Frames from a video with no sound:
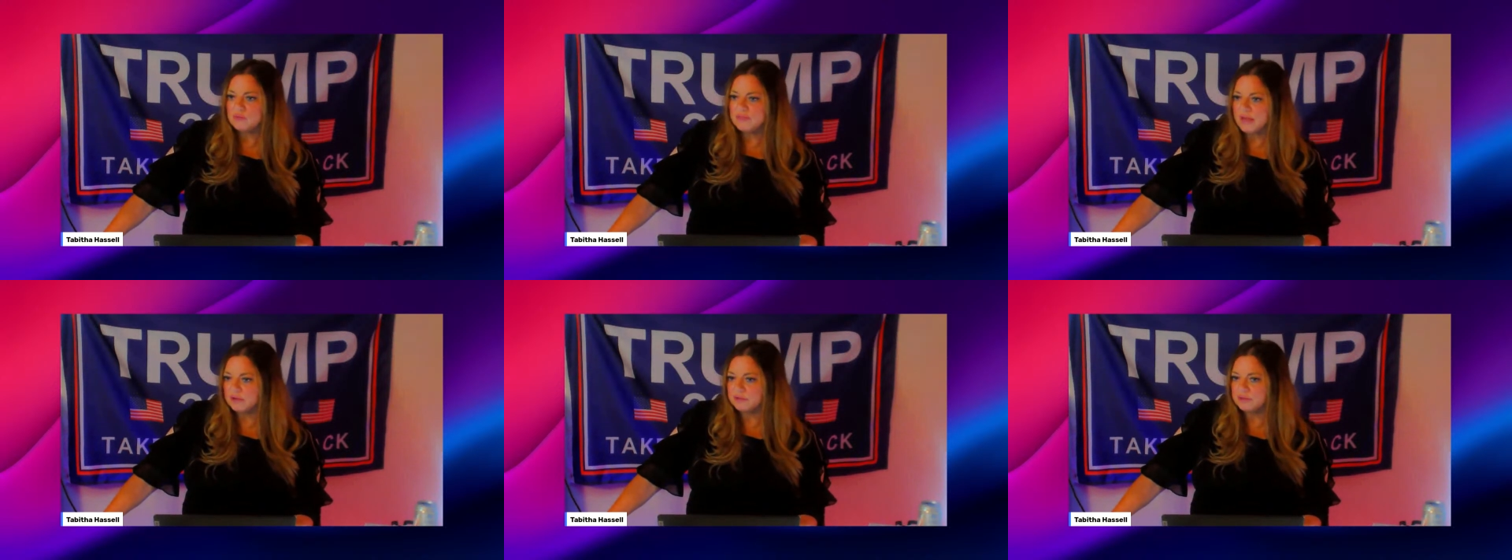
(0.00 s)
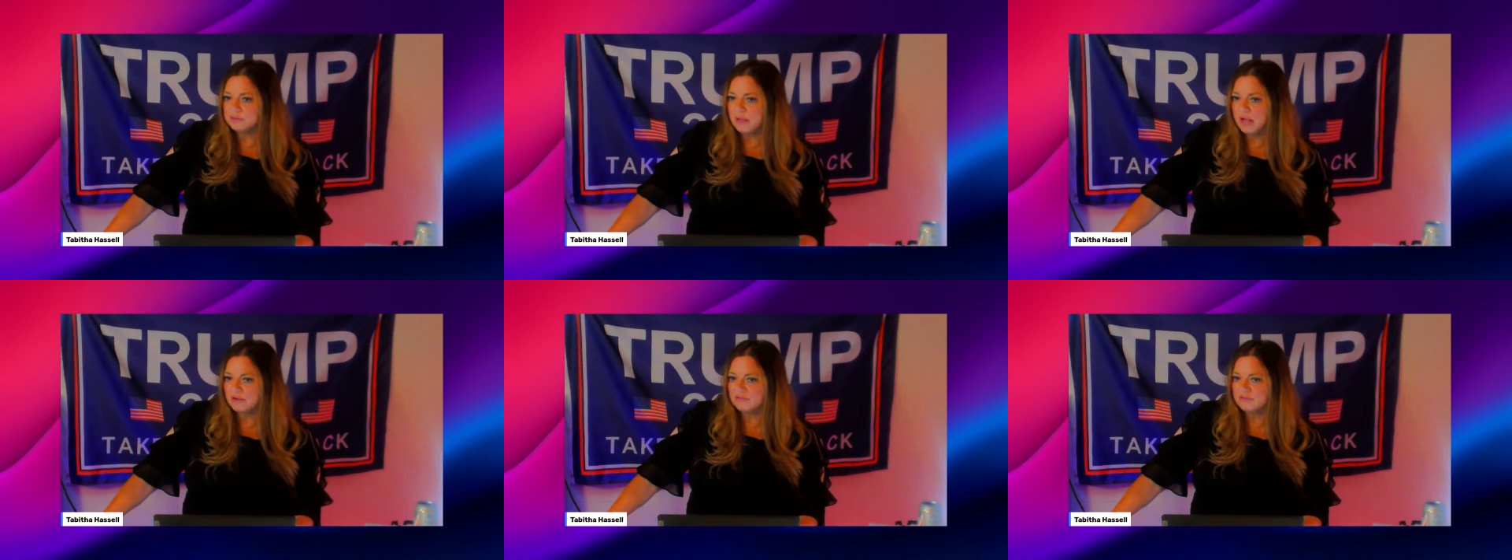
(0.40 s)
Without
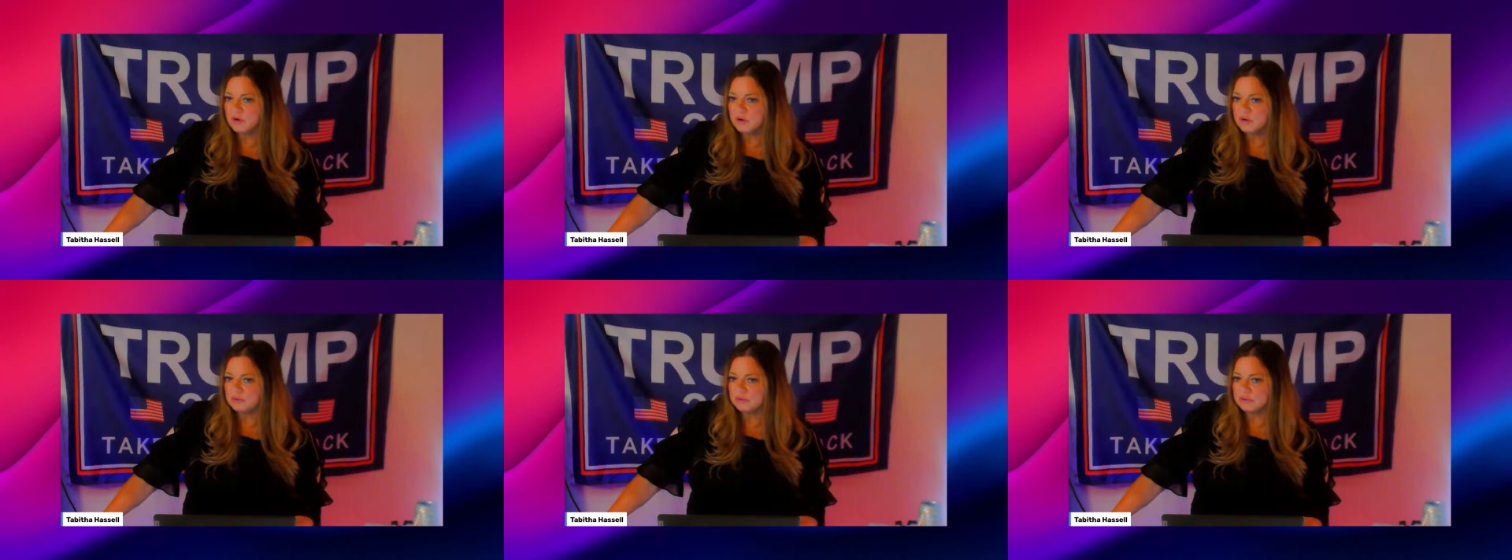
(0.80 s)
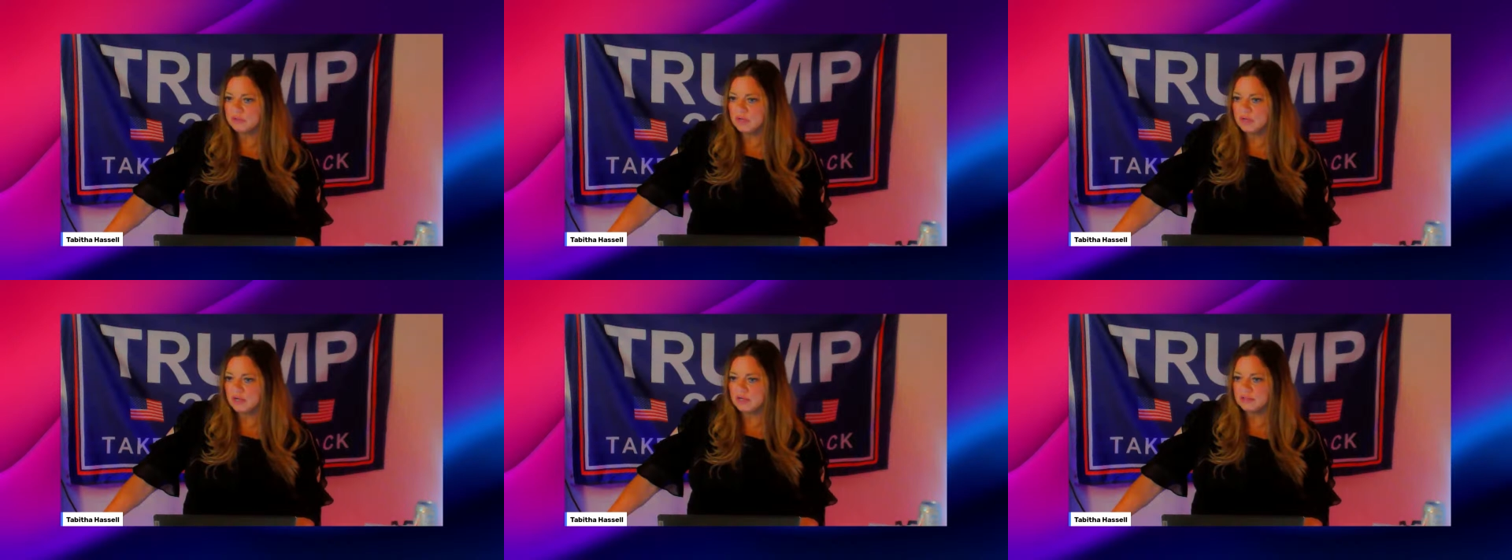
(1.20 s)
the black vote,
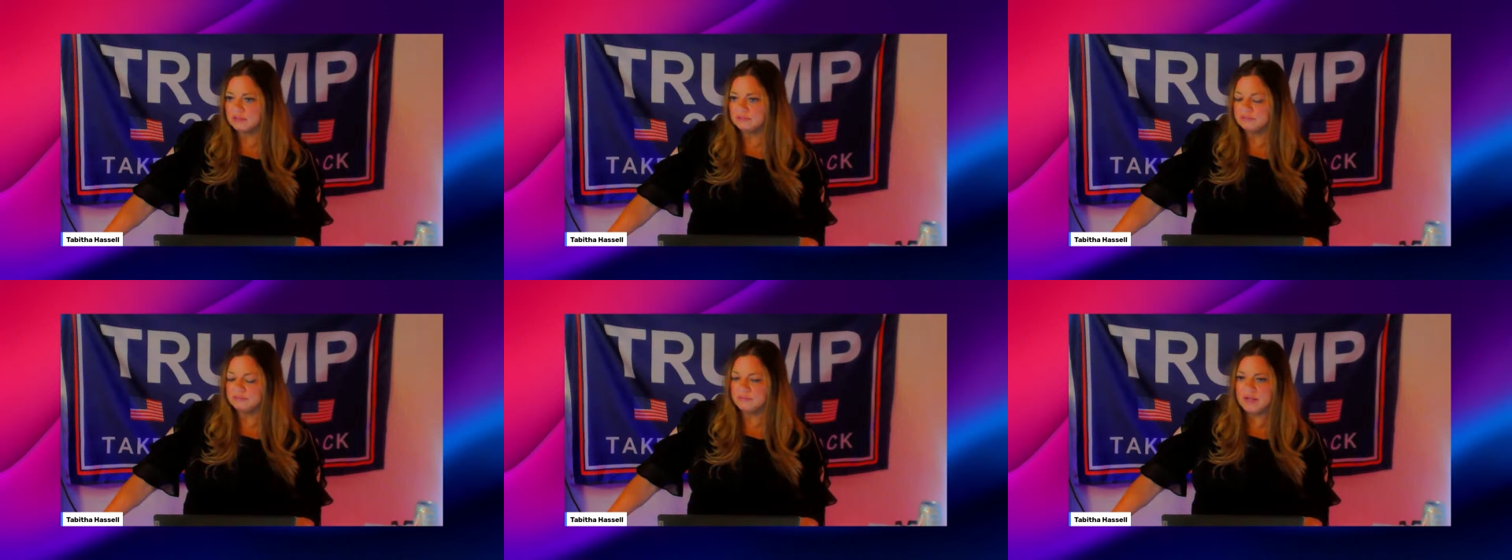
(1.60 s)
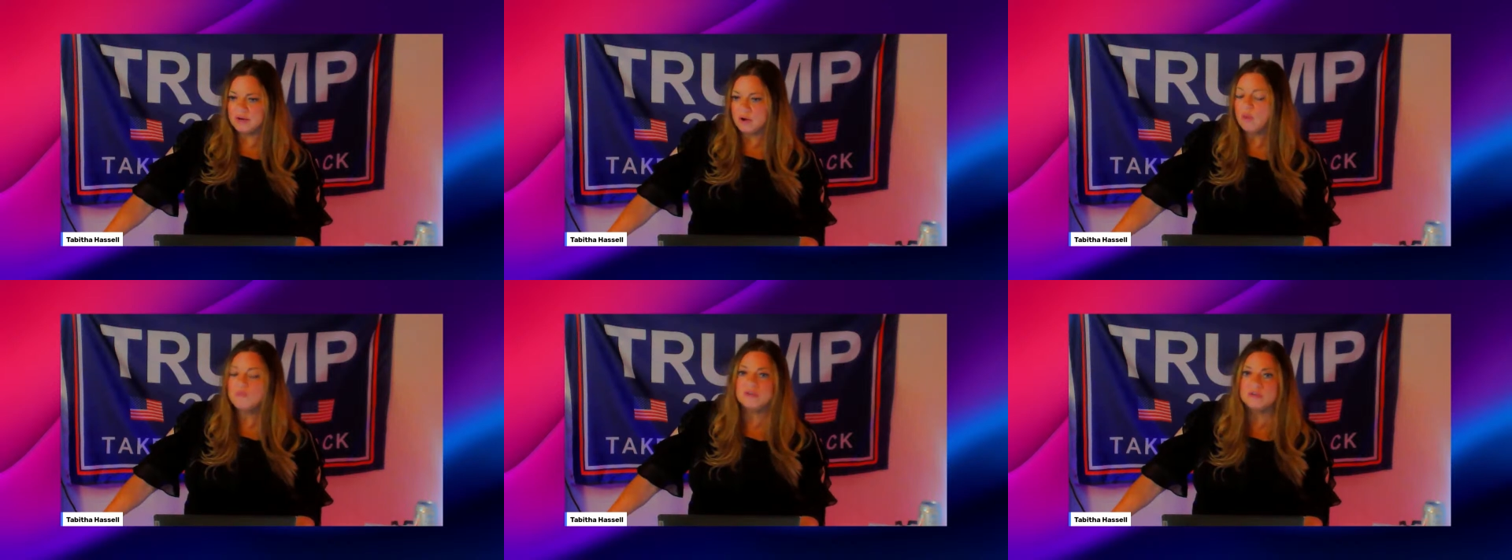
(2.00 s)

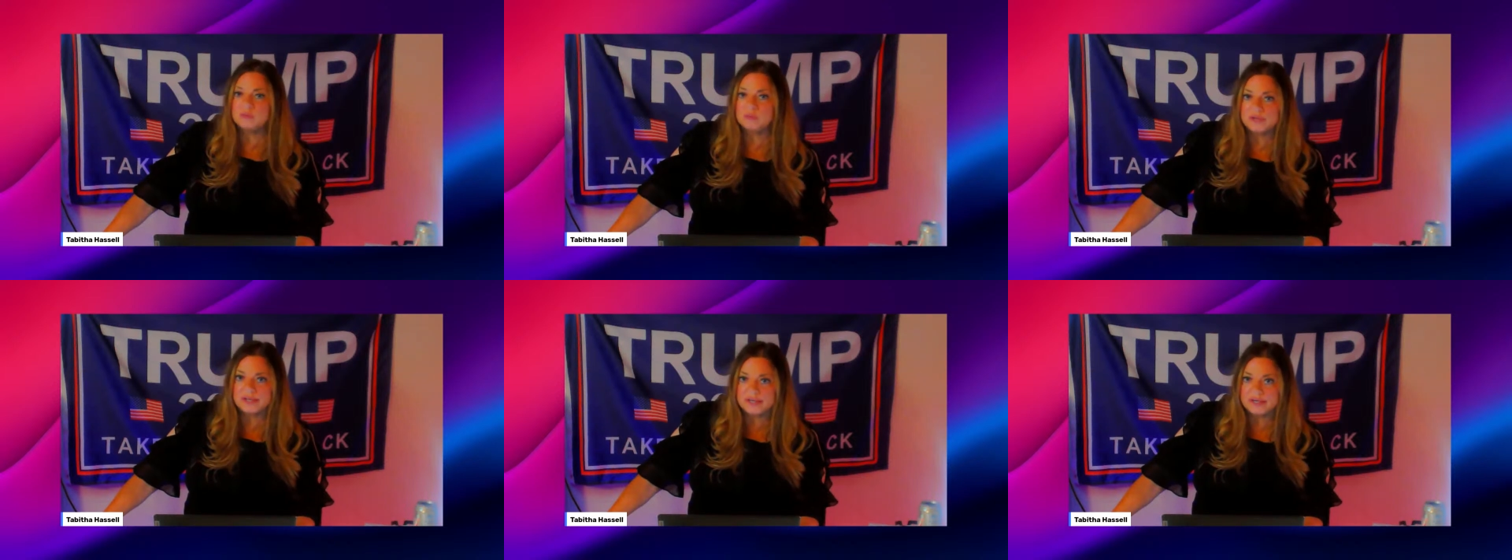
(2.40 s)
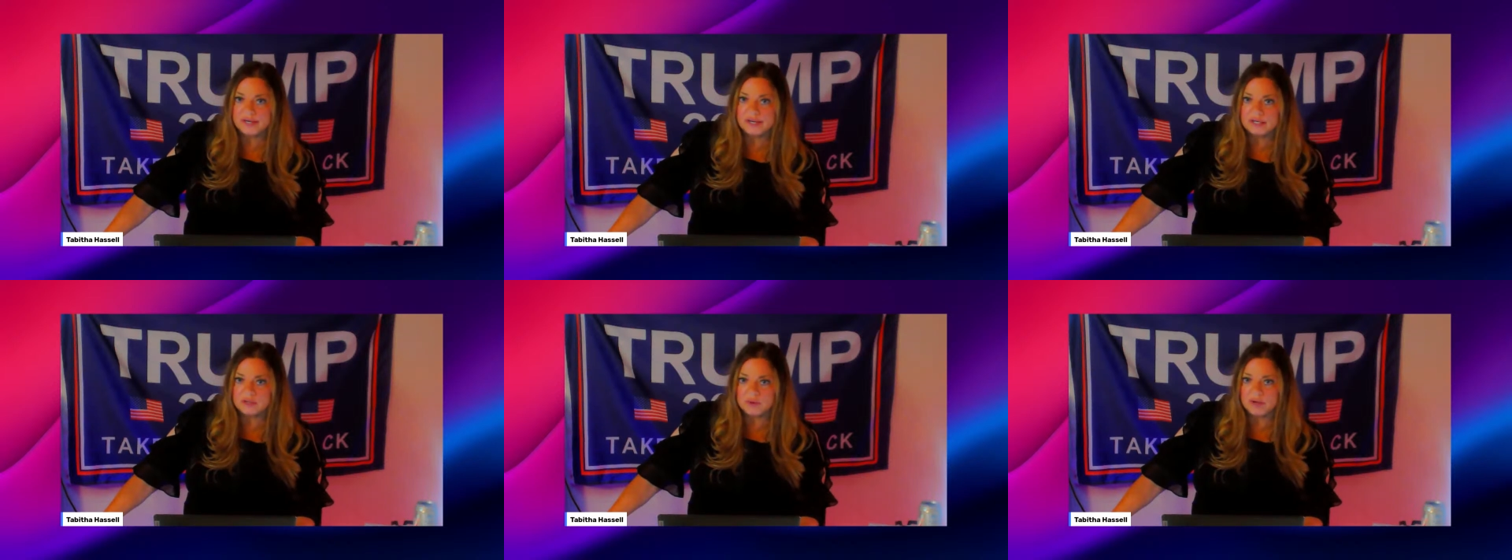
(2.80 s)
and hopefully we'll get it
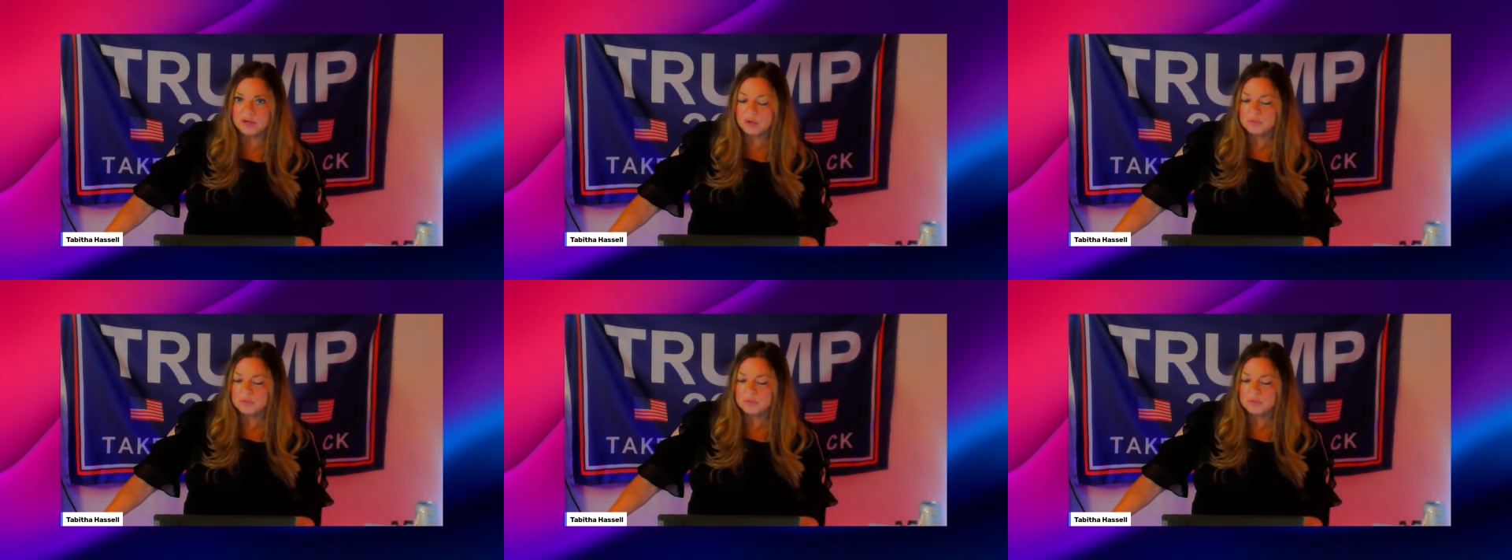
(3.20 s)
anyway.